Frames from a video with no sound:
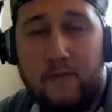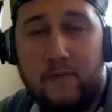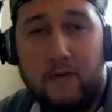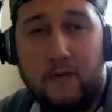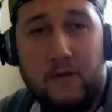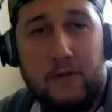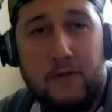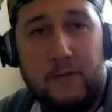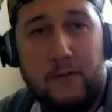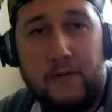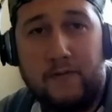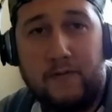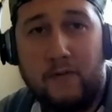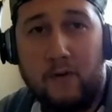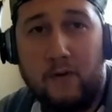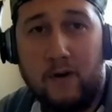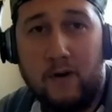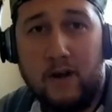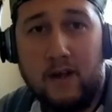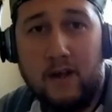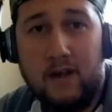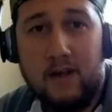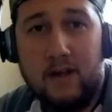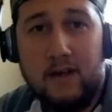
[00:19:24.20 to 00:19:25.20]
4.3
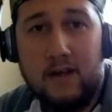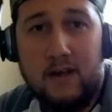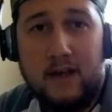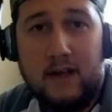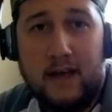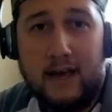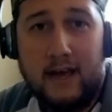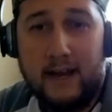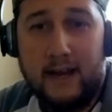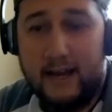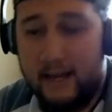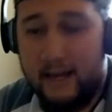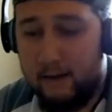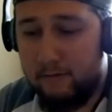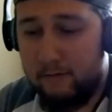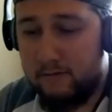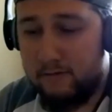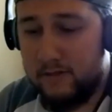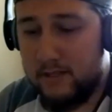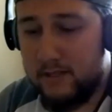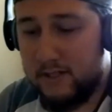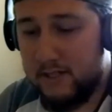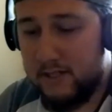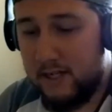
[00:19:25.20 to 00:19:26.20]
40, and
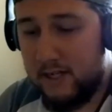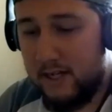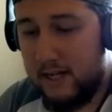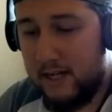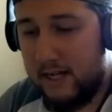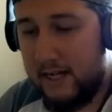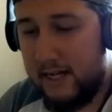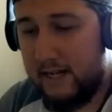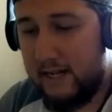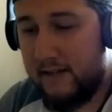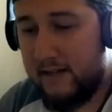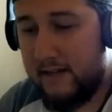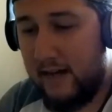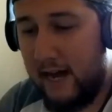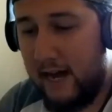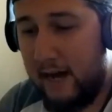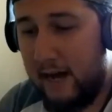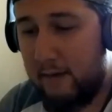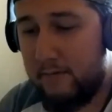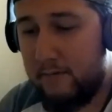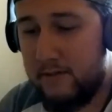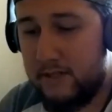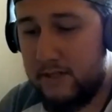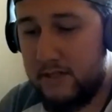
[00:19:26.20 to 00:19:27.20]
his time
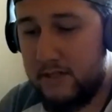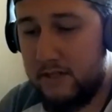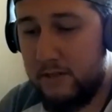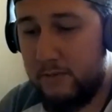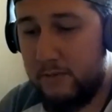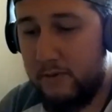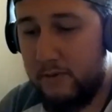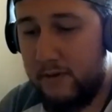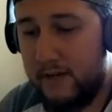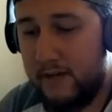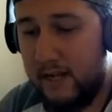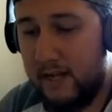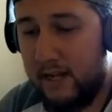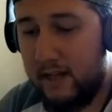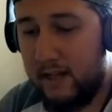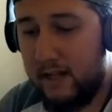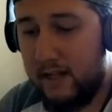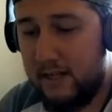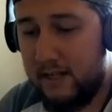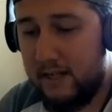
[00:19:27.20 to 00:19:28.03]
was stupid ridiculous.